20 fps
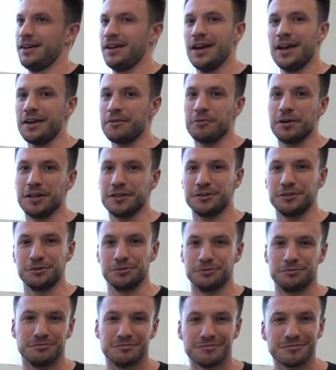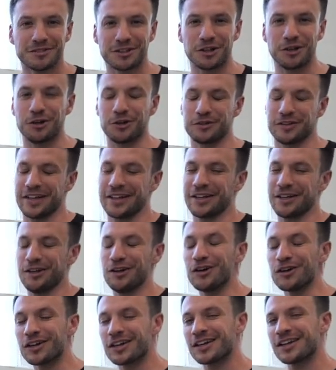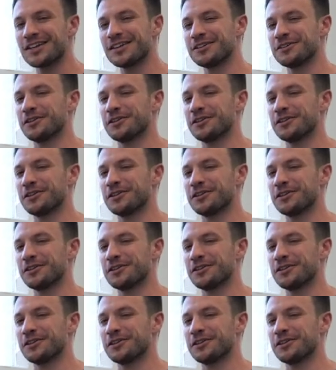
anyone to go take a look.